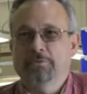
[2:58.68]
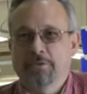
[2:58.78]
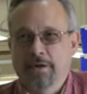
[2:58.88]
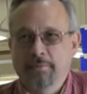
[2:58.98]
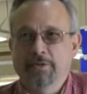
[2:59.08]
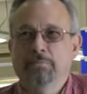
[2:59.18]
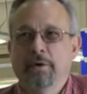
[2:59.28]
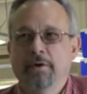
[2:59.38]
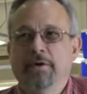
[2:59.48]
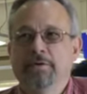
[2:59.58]
come
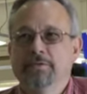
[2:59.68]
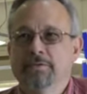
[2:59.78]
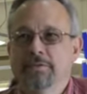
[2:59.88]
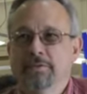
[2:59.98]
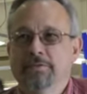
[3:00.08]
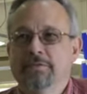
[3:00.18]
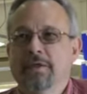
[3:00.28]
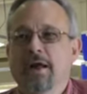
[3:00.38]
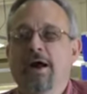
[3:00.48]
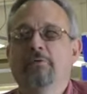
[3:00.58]
experience
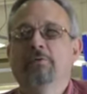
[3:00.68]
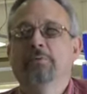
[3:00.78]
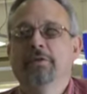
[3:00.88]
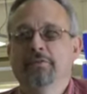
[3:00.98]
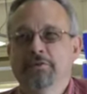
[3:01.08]
the Howard Brothers